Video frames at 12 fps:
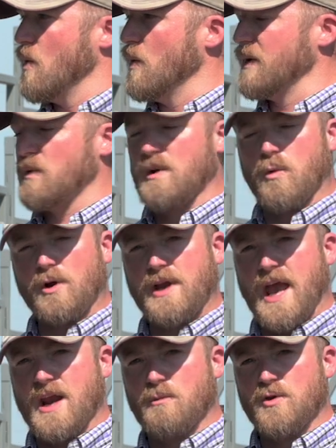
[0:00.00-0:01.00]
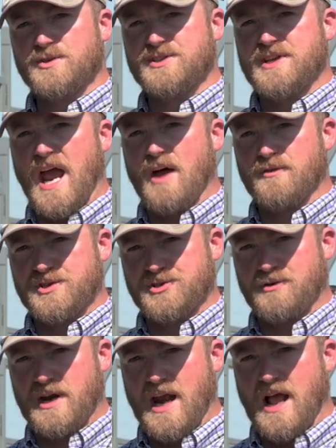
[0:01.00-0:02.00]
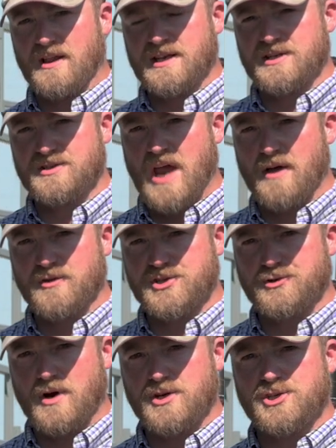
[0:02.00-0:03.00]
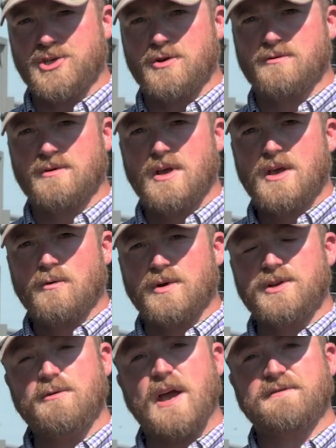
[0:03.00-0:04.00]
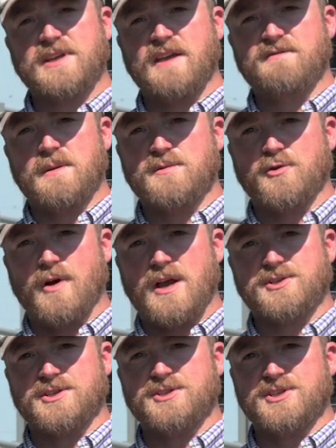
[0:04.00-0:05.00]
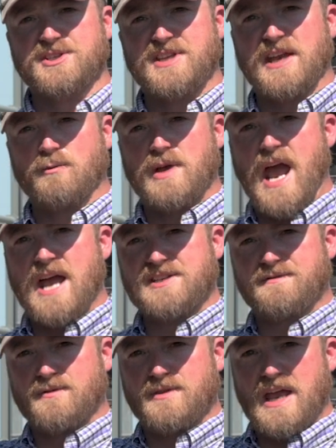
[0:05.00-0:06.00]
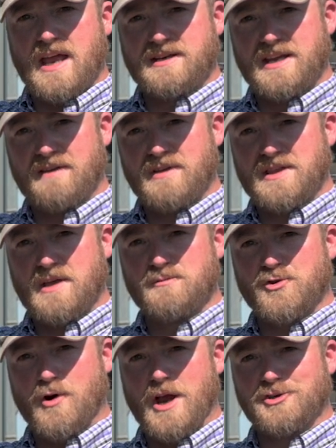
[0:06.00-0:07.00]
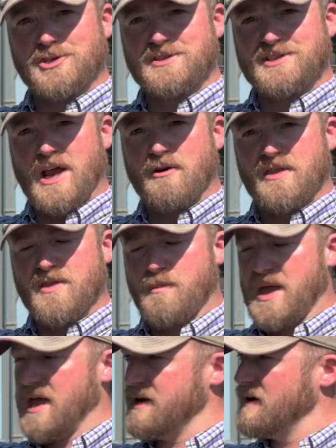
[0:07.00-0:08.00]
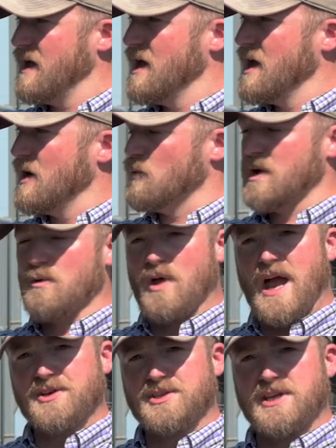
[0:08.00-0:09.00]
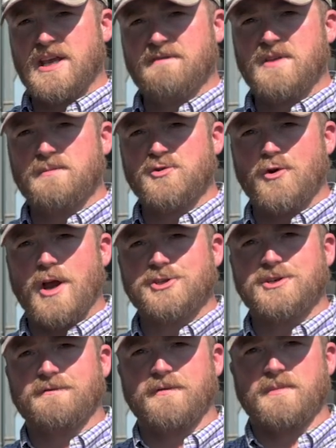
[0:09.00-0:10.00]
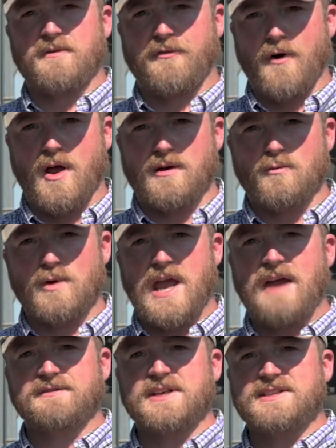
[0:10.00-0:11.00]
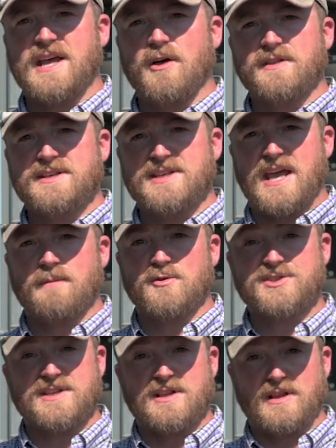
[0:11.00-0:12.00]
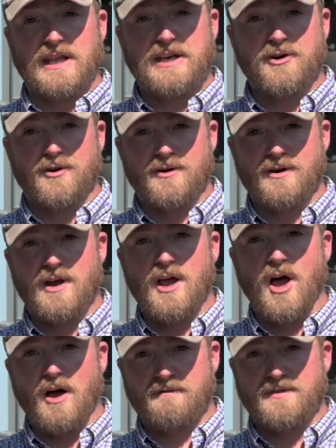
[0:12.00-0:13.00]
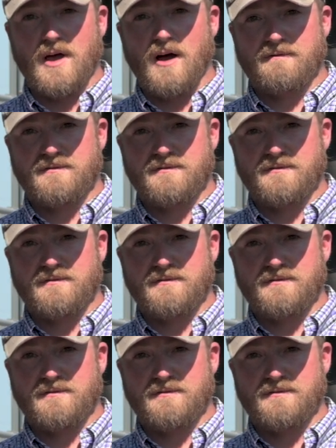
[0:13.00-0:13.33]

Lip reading: when we work animals down the straight alley and down the straight chute, we do have to give them direction, just like we asked for and giving them directions out in the pen. We will actually give them direction from the front. We have to tell these animals and the leader of